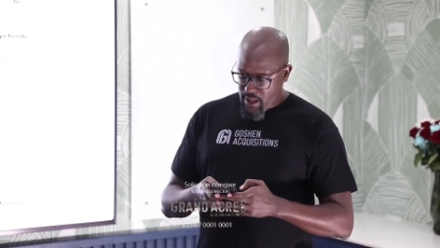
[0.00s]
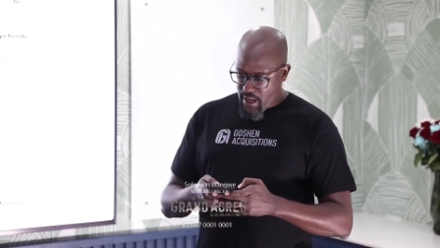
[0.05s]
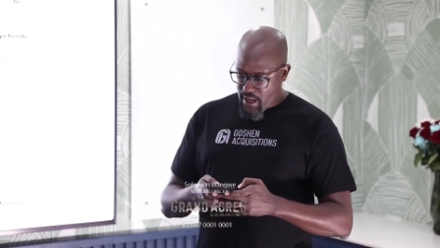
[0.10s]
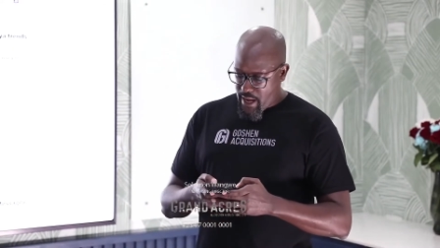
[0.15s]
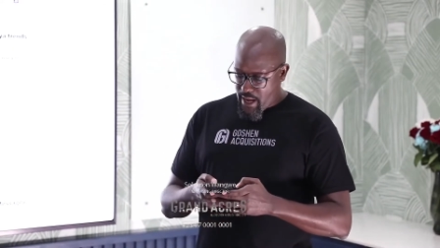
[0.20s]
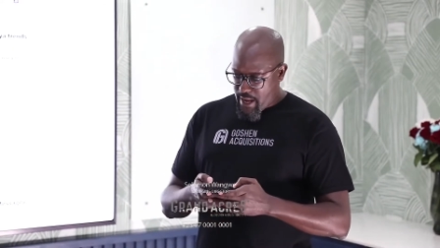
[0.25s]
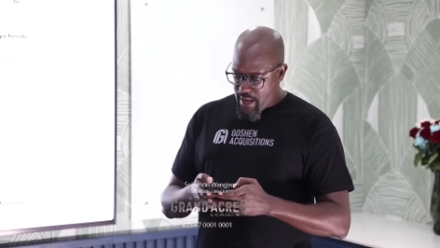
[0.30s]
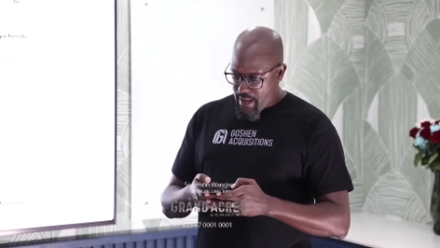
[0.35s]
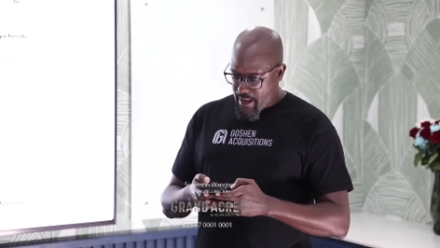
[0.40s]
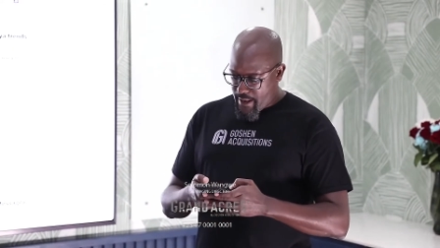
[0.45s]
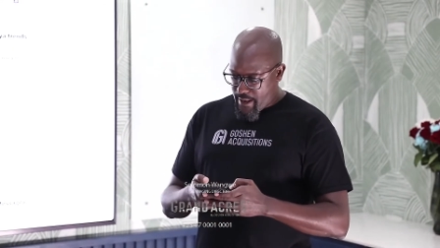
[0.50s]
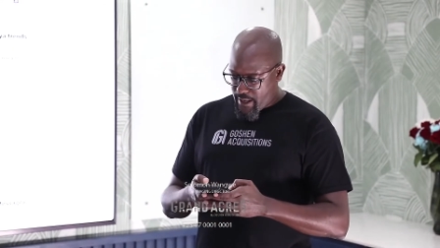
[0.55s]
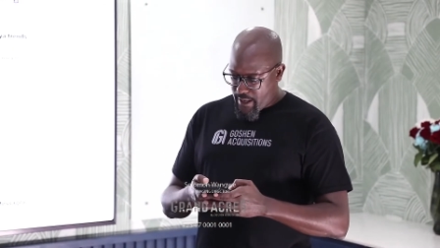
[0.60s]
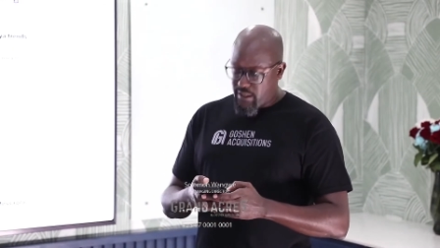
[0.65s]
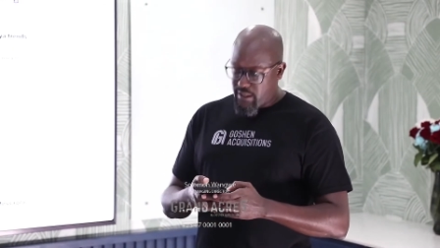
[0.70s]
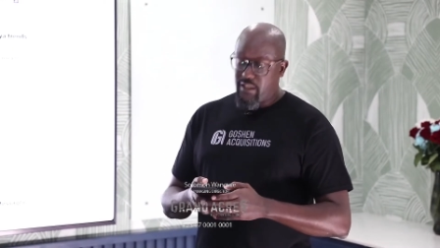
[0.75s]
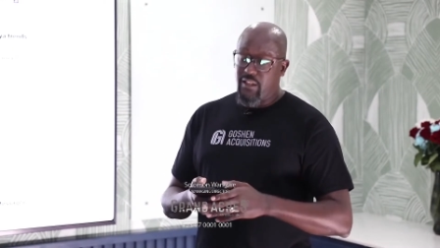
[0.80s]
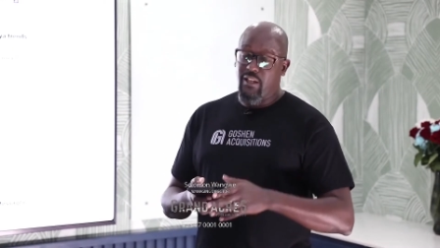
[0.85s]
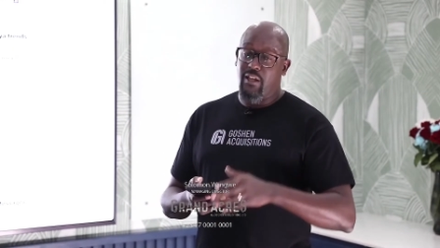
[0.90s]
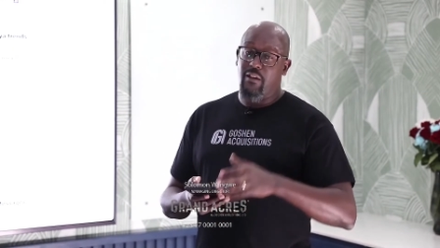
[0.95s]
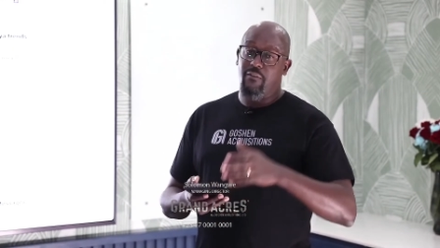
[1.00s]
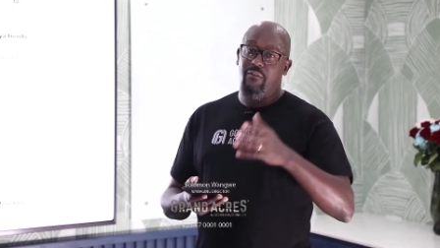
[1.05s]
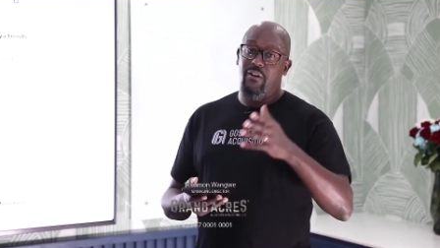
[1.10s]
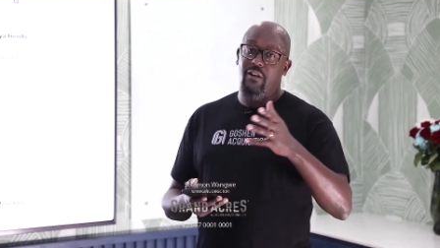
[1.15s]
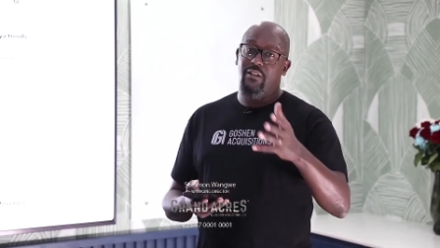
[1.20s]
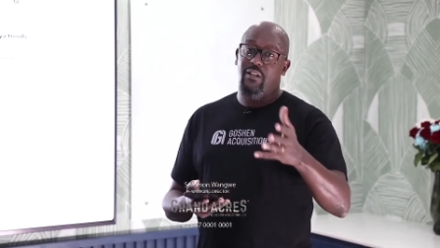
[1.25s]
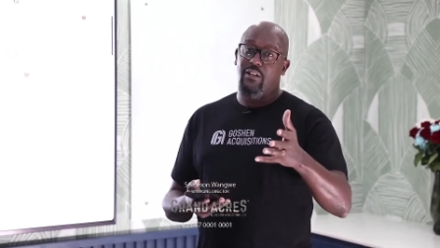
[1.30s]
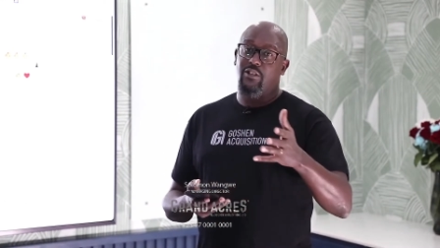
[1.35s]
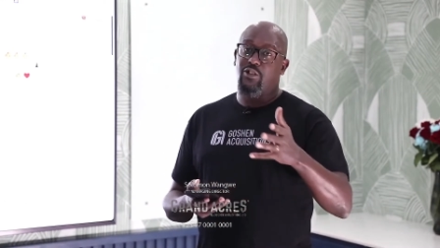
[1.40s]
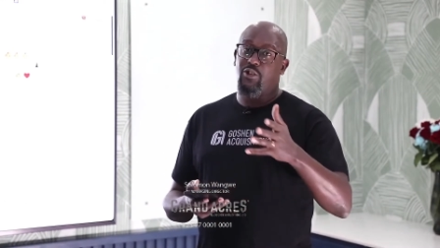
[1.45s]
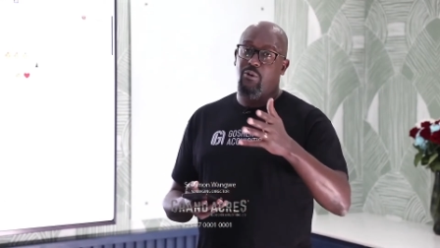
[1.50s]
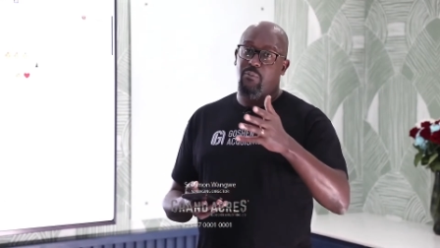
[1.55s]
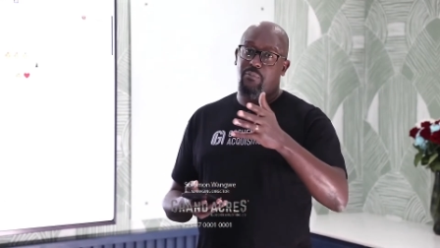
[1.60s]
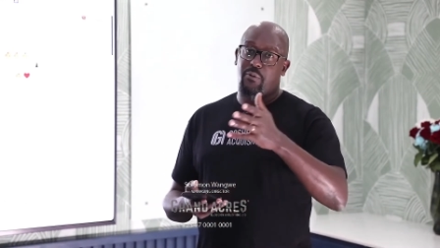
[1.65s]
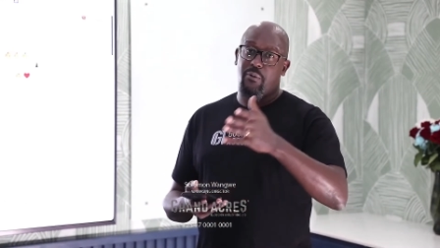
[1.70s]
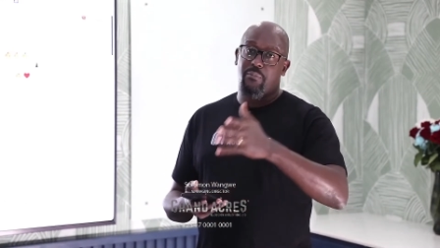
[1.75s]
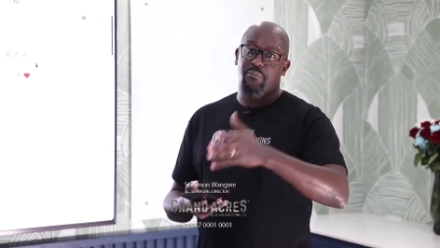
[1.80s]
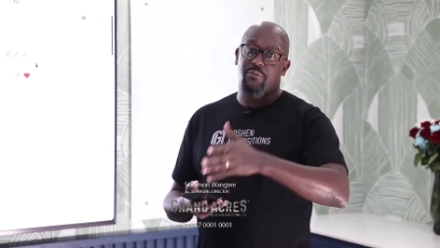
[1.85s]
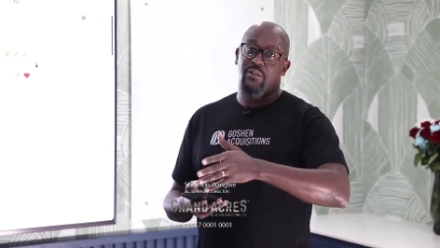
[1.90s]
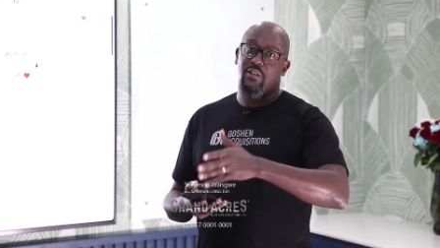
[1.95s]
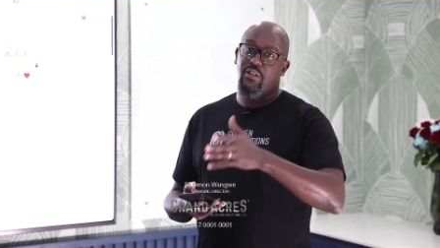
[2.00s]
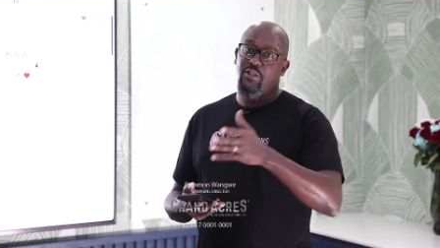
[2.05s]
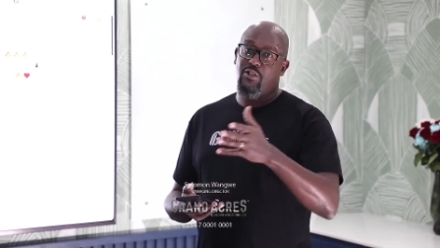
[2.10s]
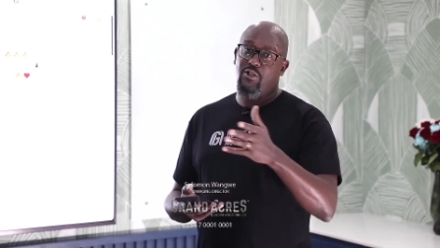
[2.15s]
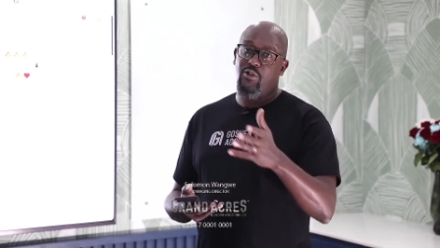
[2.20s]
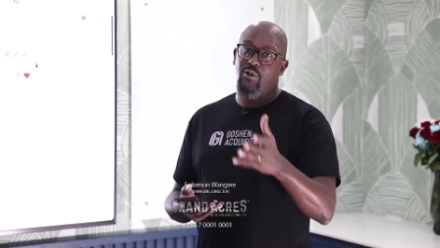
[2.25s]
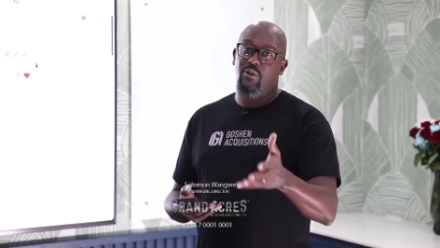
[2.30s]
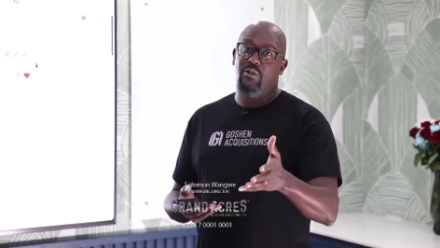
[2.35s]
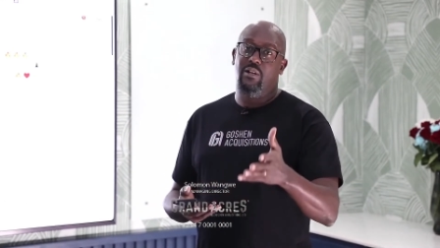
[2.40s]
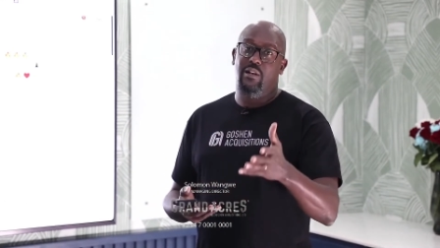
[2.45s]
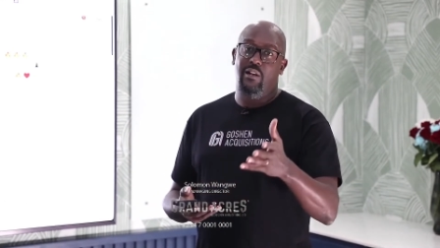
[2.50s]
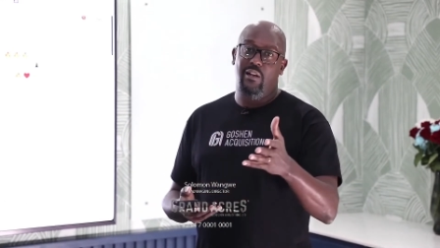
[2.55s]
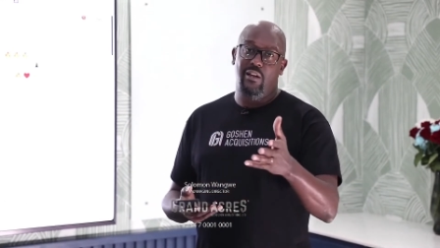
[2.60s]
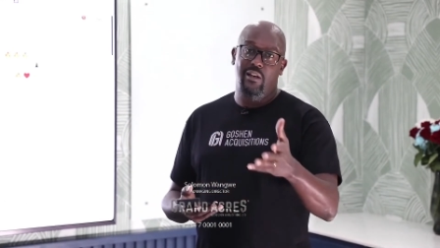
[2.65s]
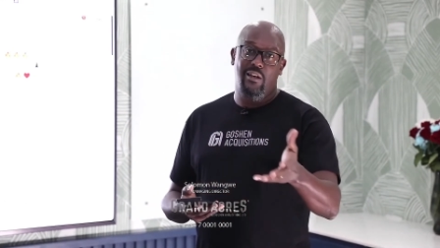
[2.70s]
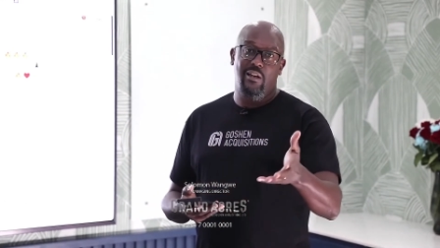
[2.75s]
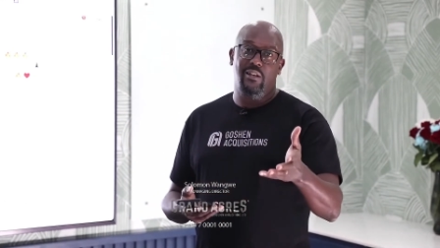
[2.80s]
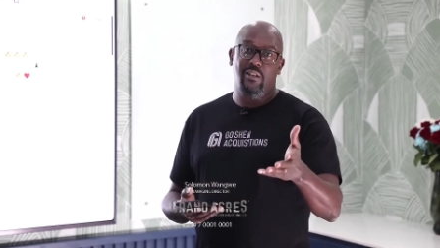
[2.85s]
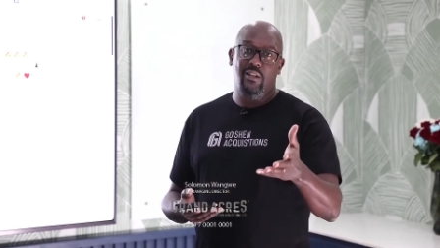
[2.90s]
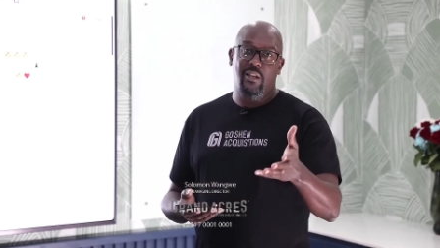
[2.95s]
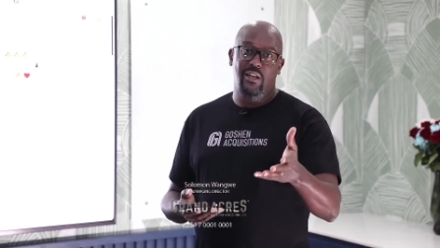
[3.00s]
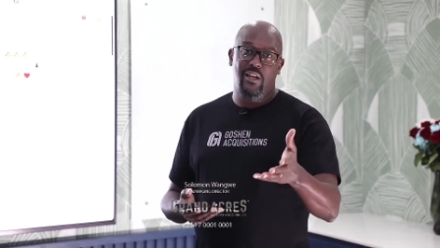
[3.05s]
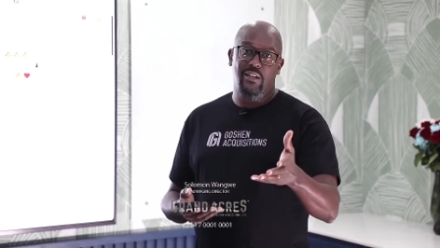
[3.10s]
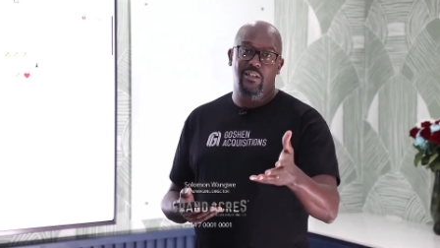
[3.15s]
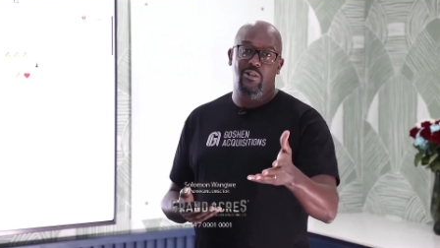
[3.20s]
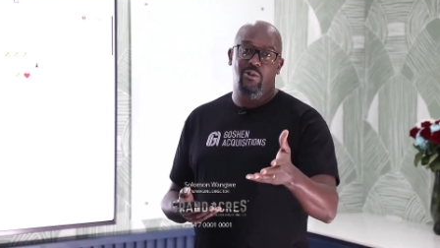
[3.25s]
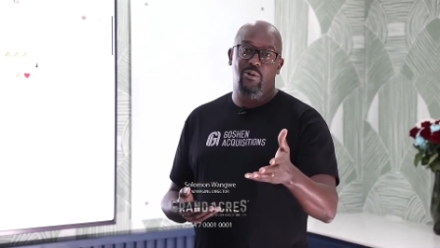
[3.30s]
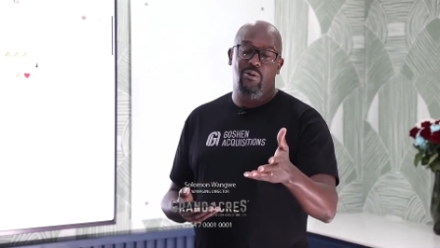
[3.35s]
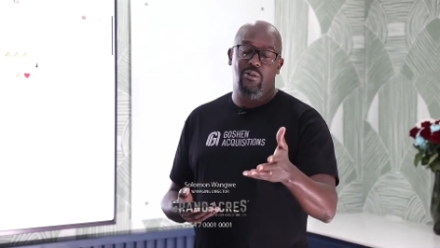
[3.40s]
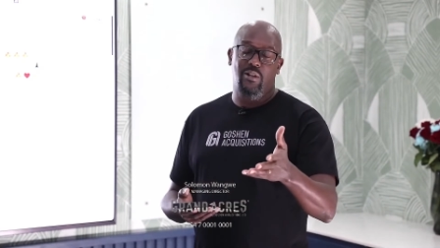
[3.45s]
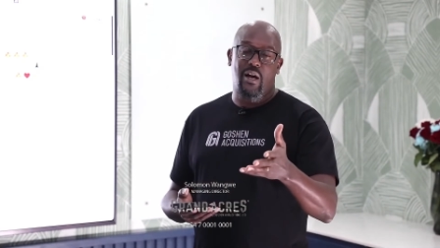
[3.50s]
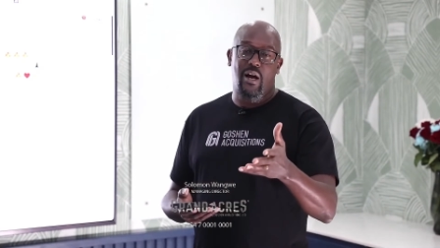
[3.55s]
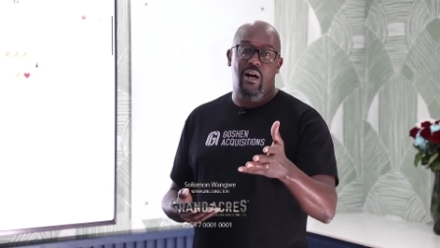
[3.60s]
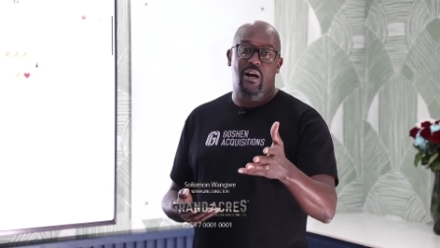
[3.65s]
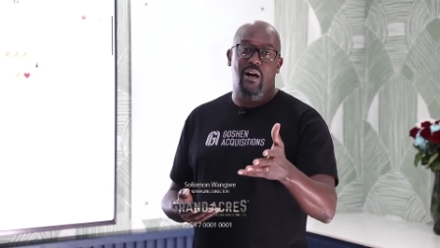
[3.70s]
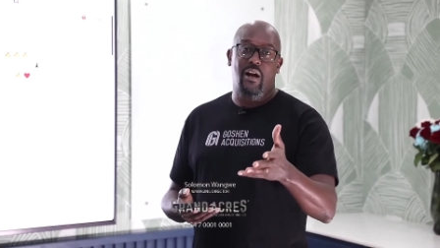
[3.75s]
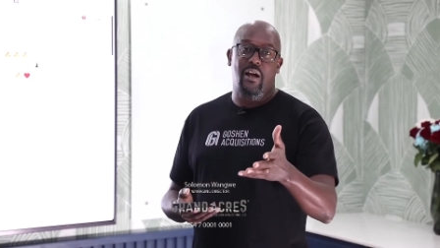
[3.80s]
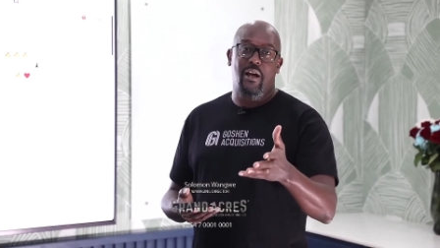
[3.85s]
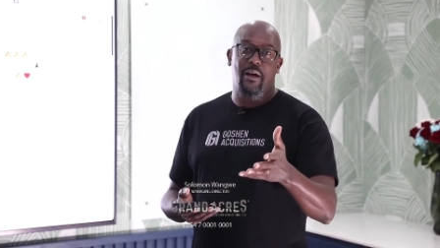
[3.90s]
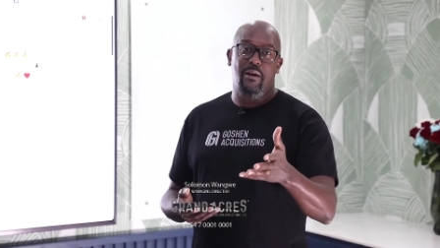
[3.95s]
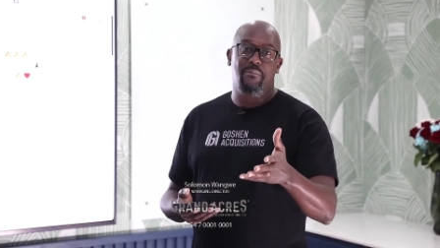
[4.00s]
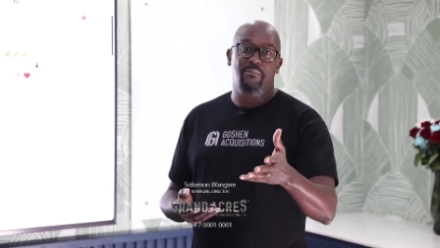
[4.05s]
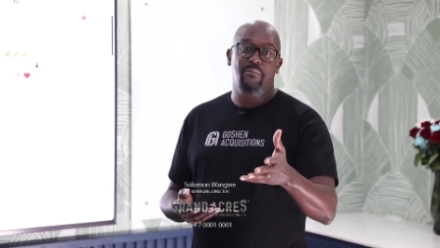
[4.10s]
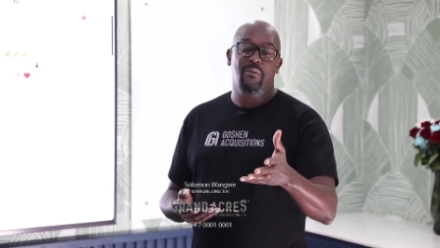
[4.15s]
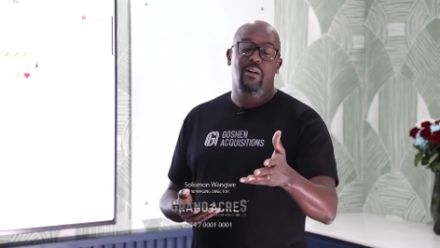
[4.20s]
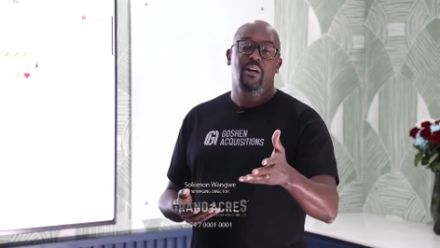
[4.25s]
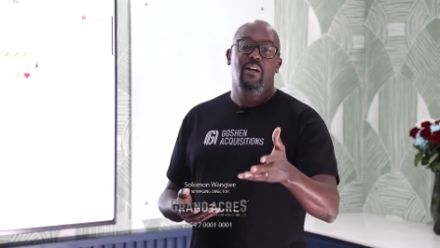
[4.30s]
Uh, and in the event that your property is not clearly indicated on the RIM,